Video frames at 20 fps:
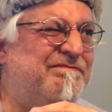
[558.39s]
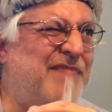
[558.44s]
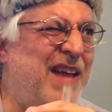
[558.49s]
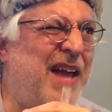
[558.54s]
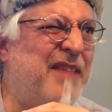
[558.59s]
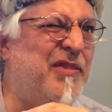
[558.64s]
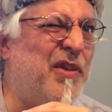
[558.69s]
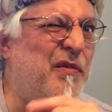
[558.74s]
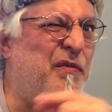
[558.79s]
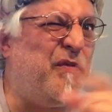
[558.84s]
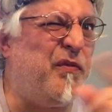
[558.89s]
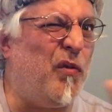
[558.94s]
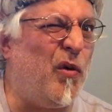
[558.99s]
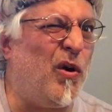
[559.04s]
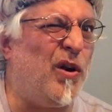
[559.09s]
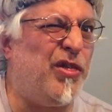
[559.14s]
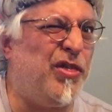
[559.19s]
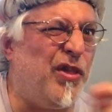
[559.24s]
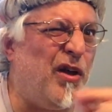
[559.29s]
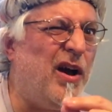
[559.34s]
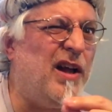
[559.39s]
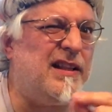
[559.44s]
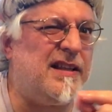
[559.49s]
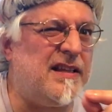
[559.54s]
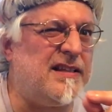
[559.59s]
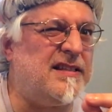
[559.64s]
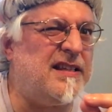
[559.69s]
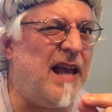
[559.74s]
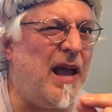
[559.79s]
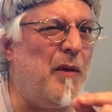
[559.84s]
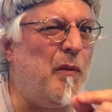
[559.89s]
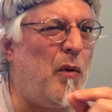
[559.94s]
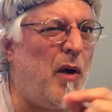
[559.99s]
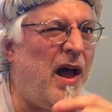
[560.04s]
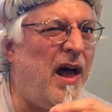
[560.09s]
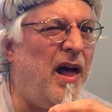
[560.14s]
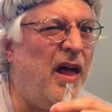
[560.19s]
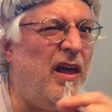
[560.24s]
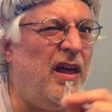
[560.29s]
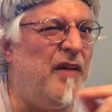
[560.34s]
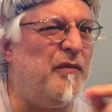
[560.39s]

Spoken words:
have the forethought to say, well,